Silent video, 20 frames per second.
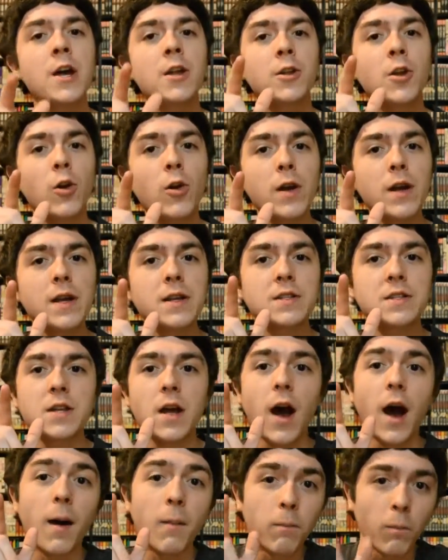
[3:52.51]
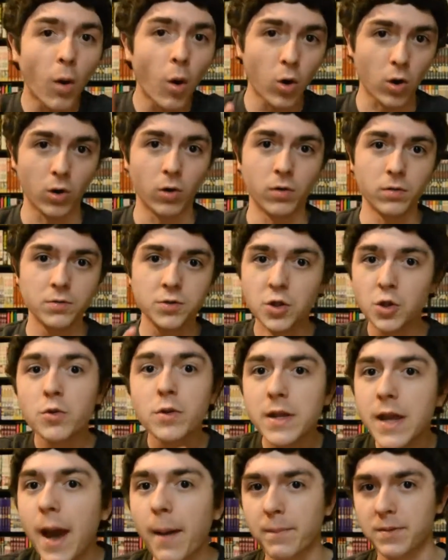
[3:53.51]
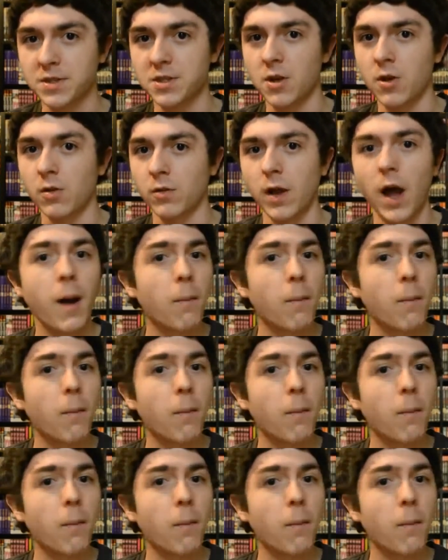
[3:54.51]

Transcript: there is a moral to the episode.